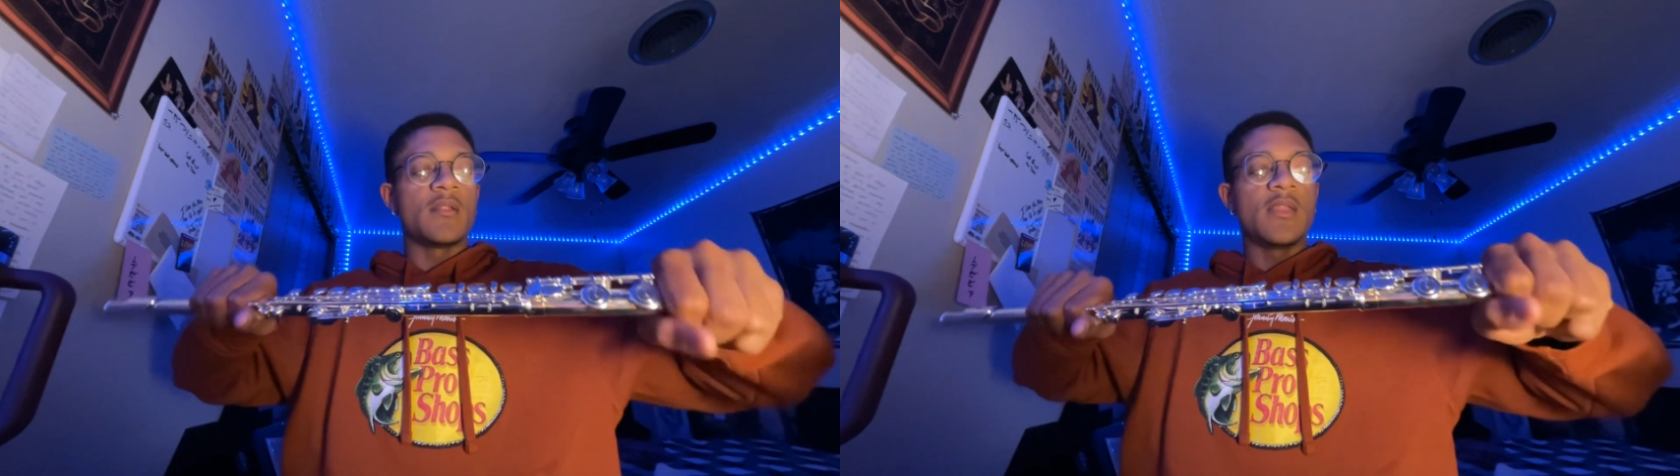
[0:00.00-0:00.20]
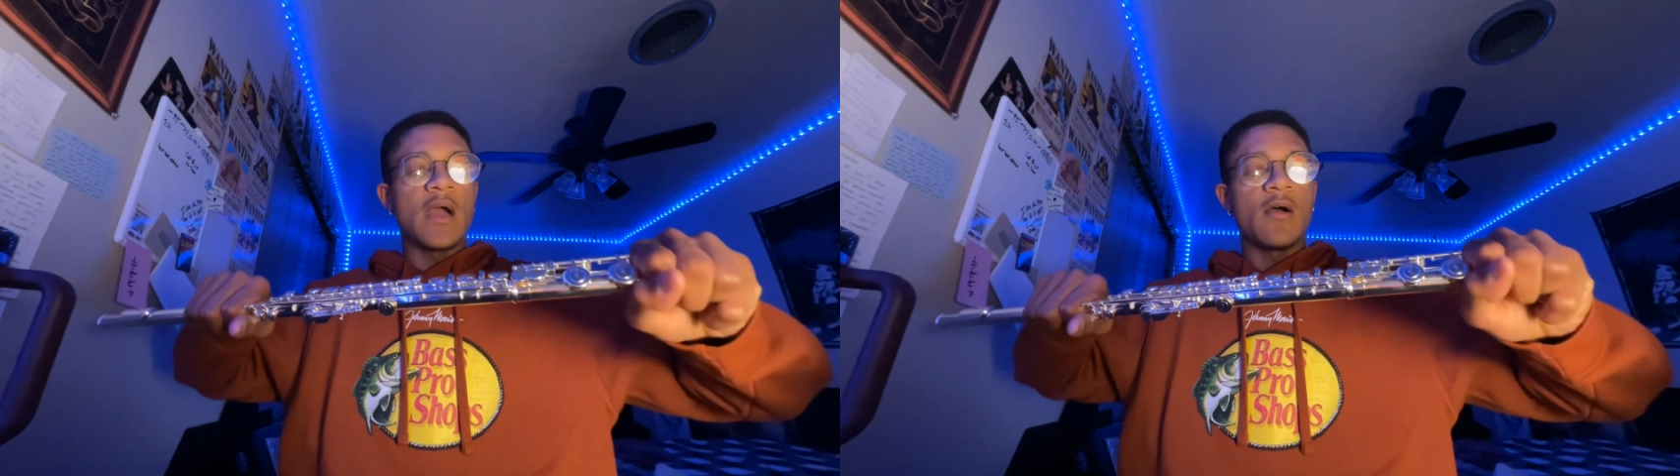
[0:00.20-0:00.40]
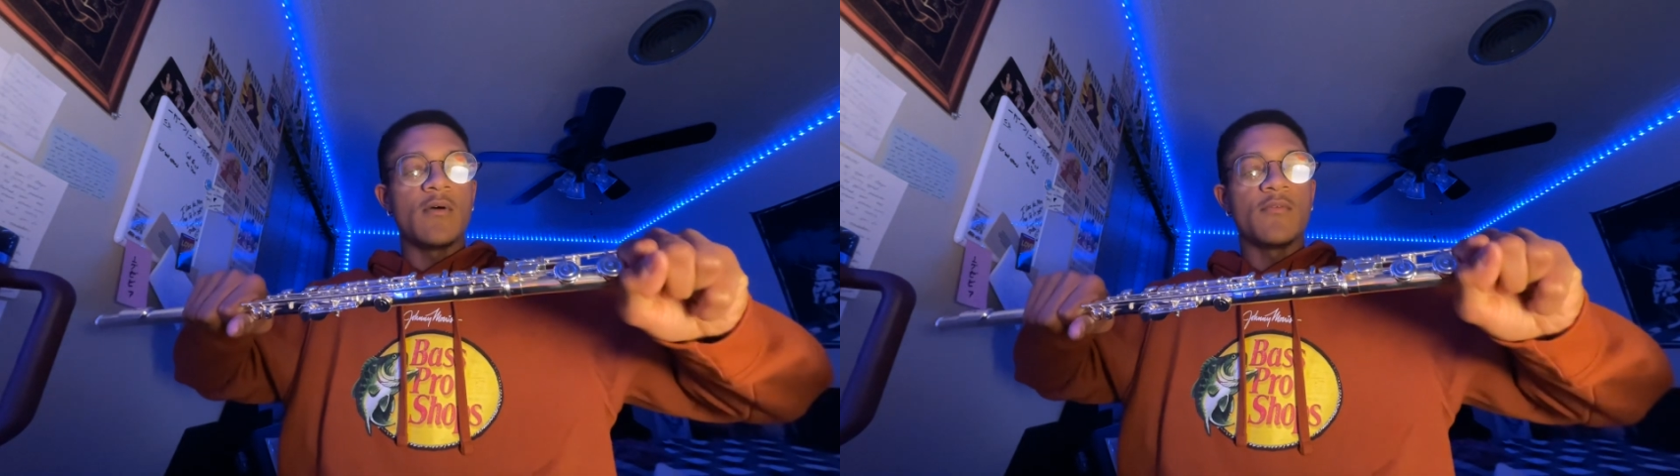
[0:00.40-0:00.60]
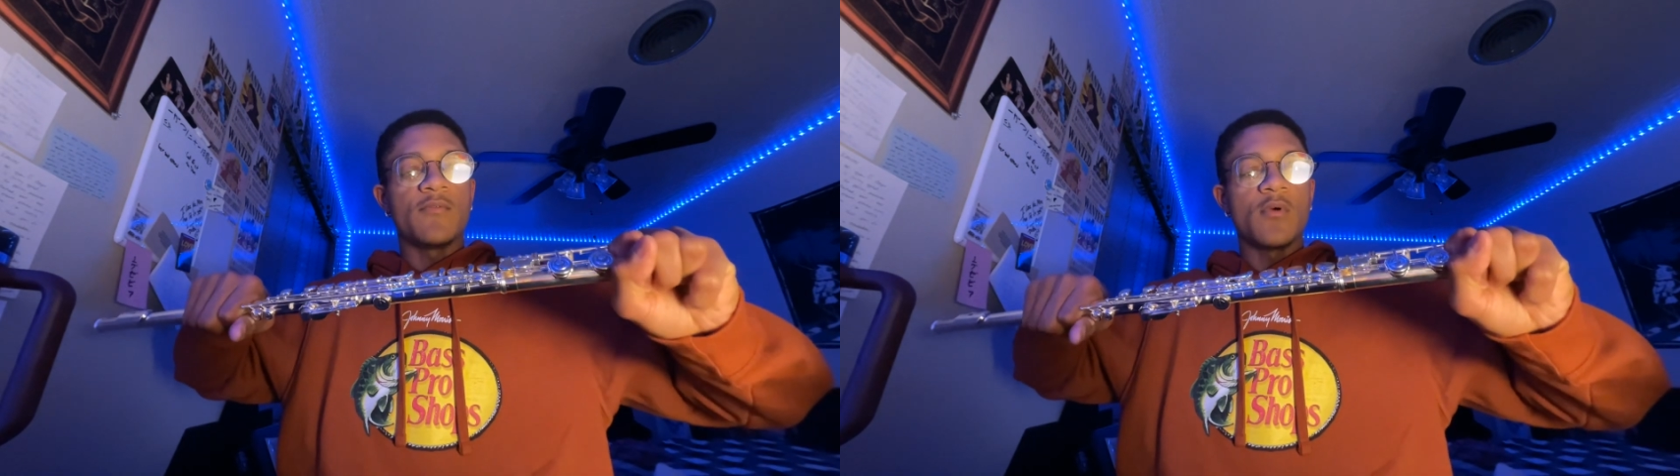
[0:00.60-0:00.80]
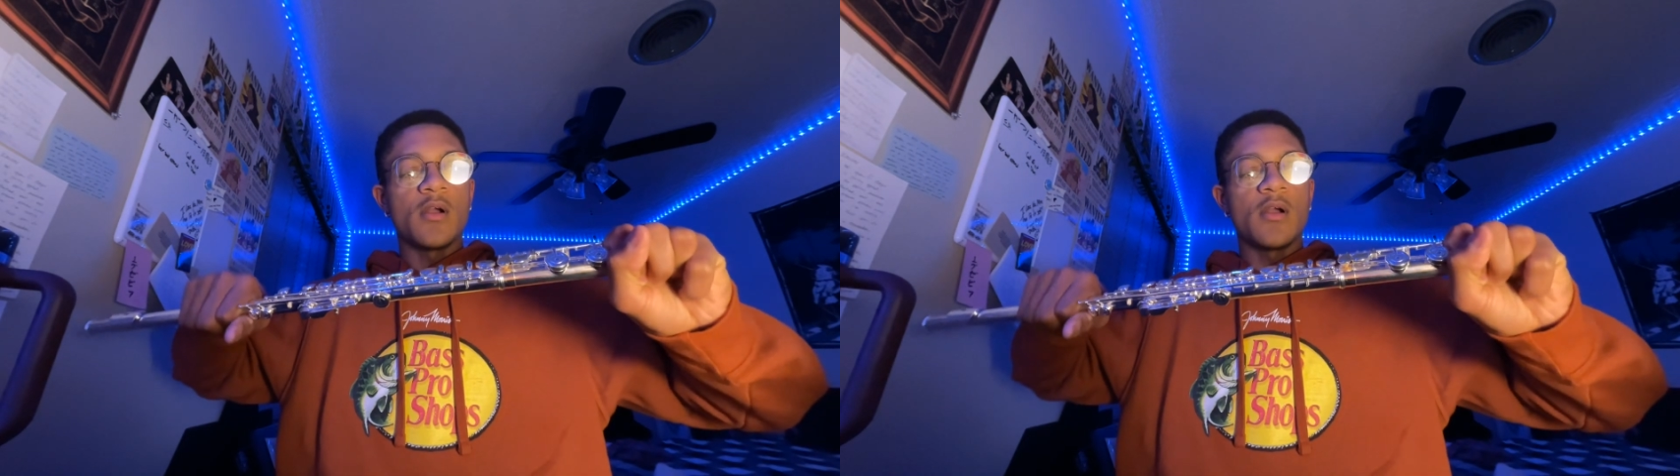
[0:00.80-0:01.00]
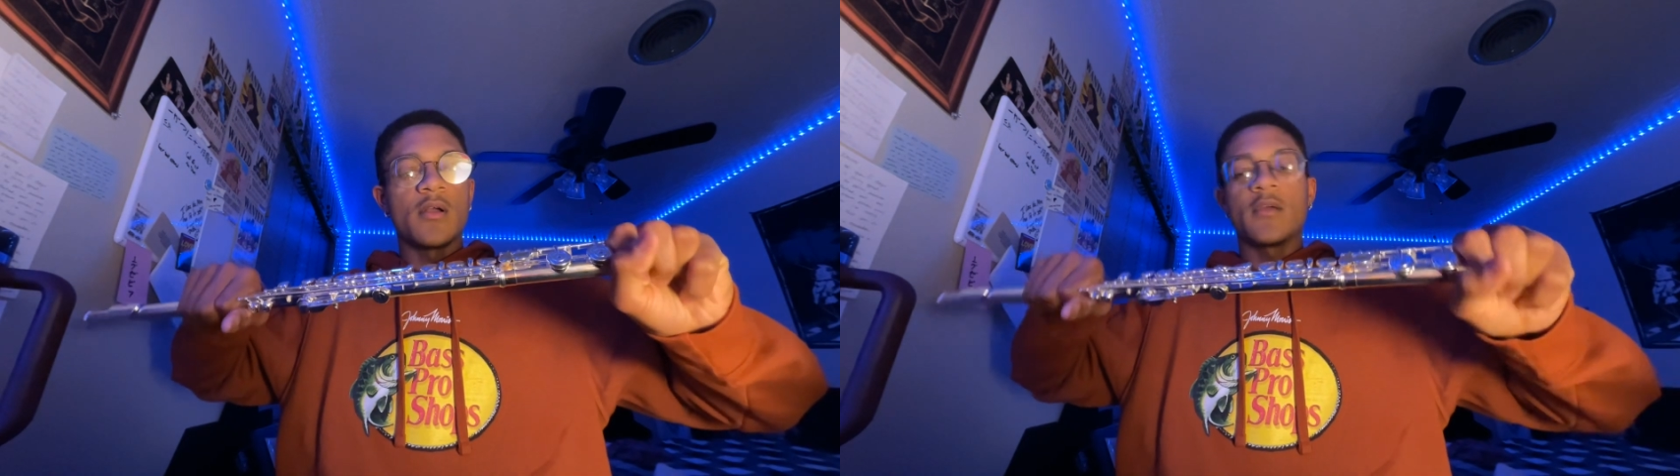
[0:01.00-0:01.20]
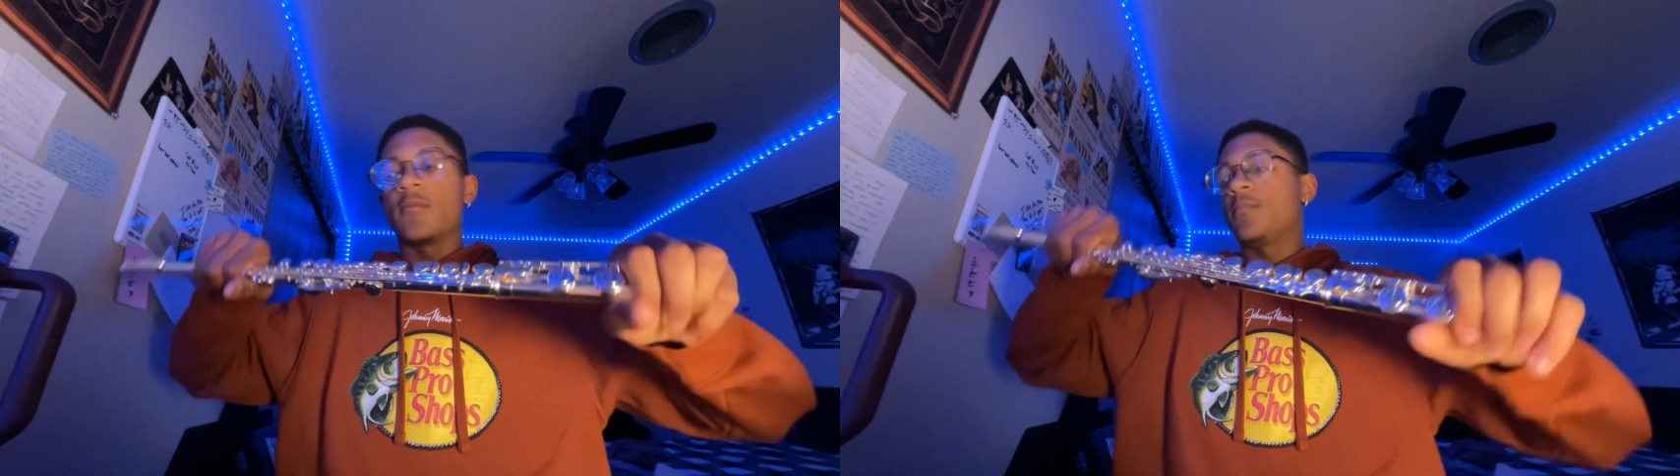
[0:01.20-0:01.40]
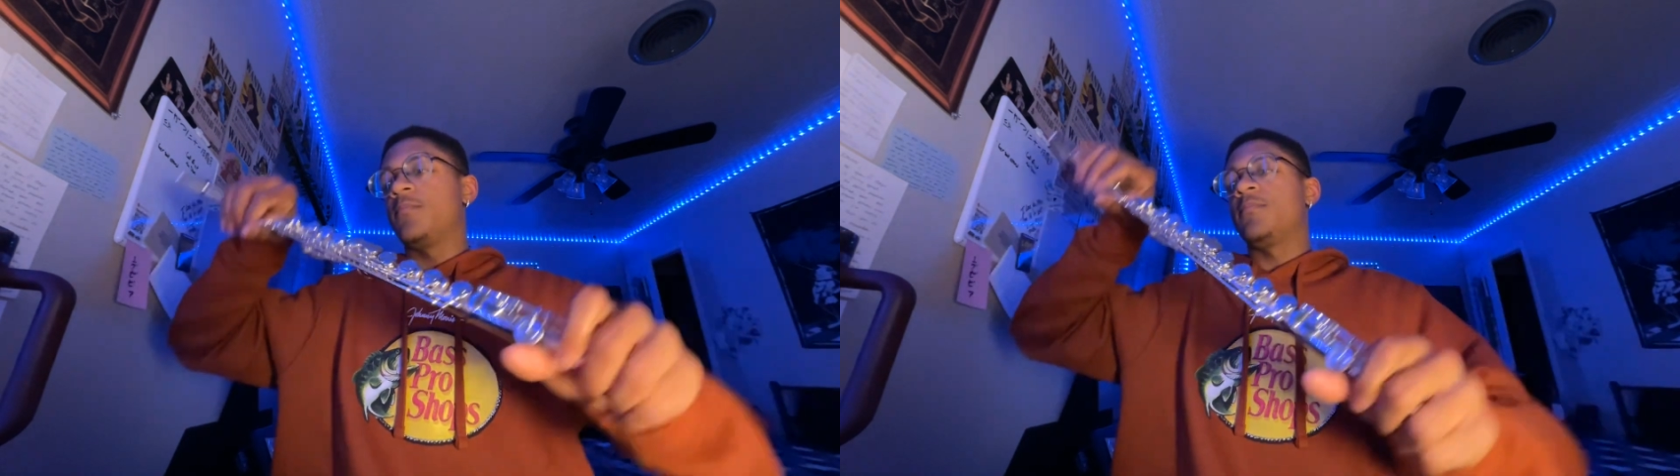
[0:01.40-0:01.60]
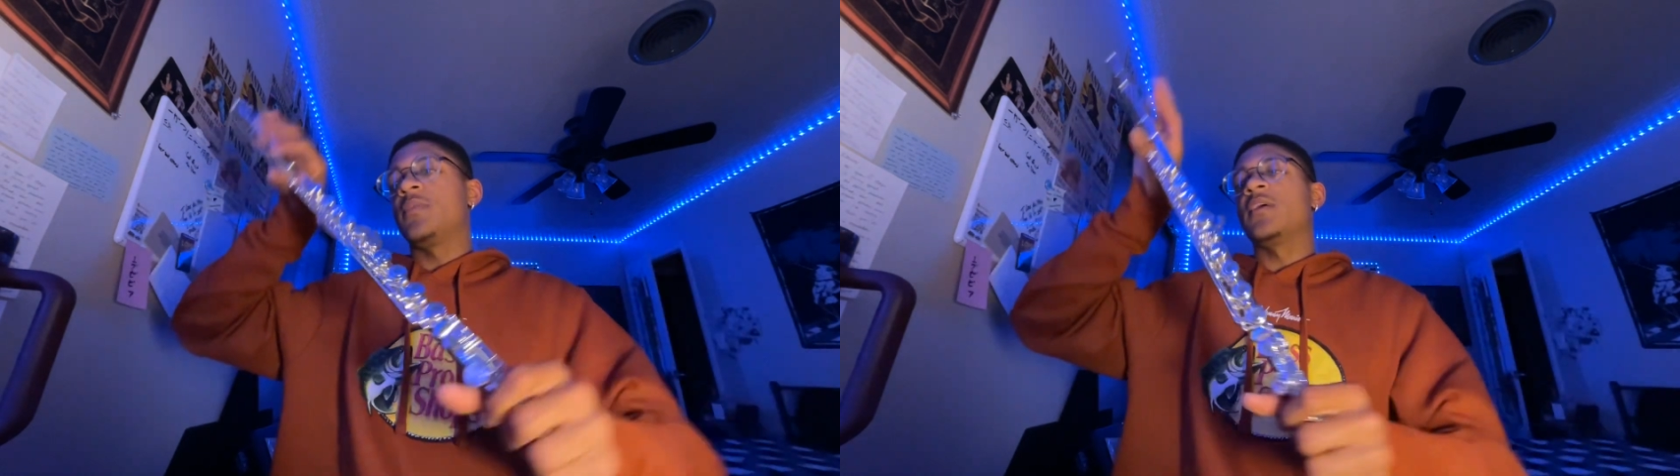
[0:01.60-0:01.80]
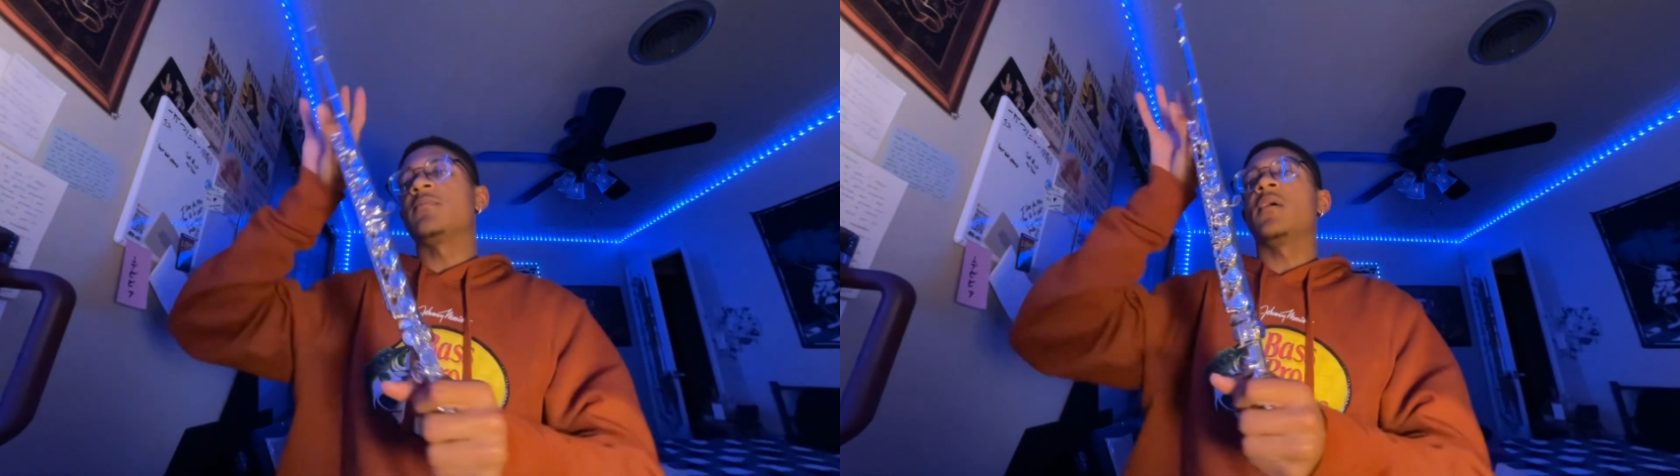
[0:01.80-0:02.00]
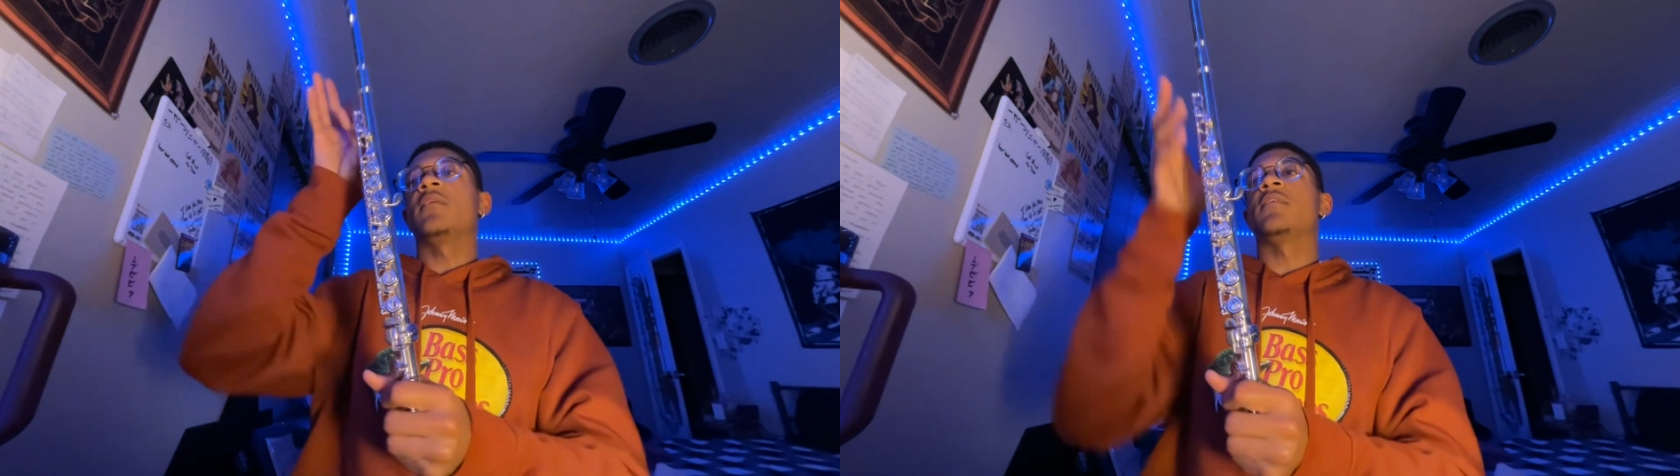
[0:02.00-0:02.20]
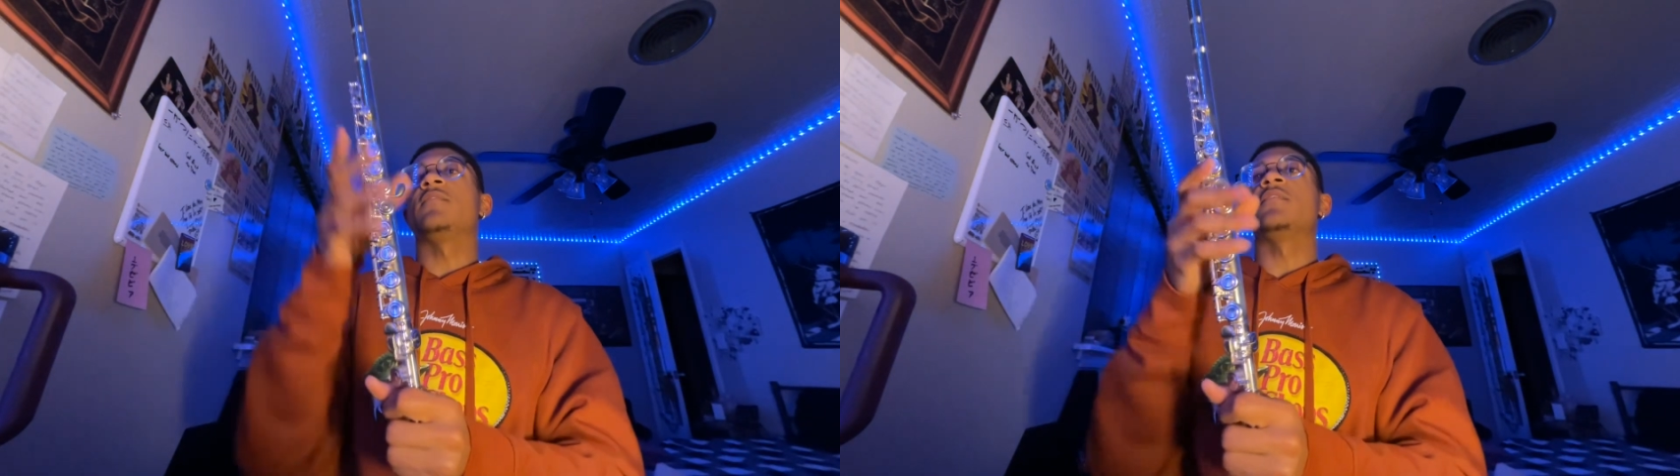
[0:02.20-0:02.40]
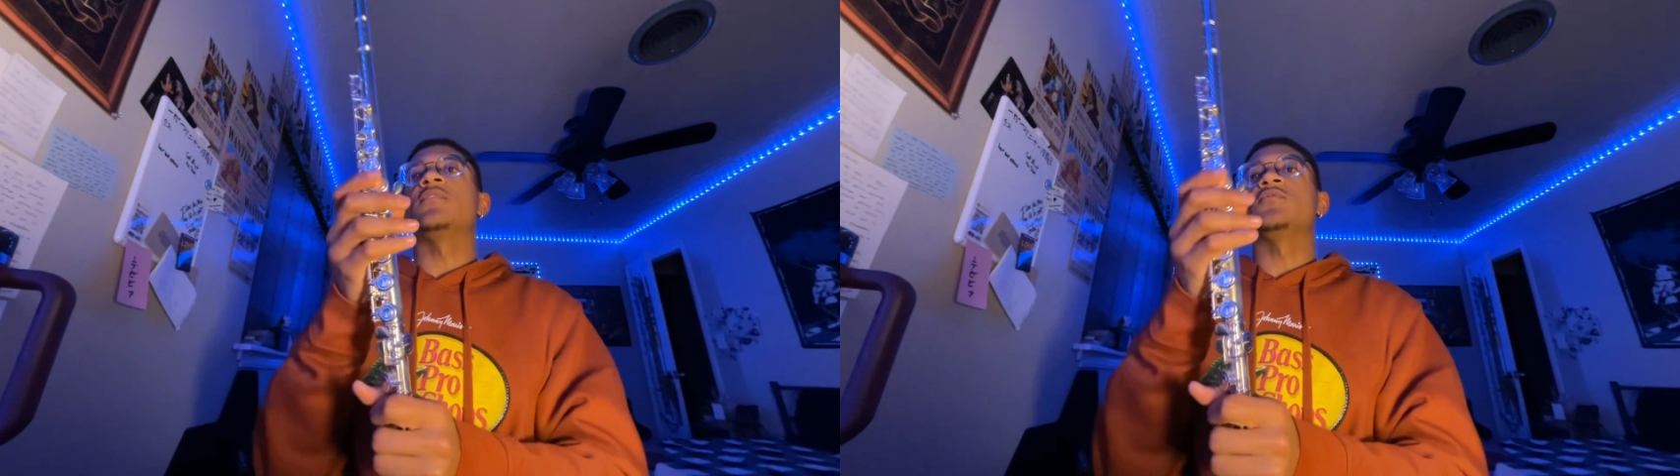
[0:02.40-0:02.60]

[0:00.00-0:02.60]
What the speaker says: Now, for placement of the foot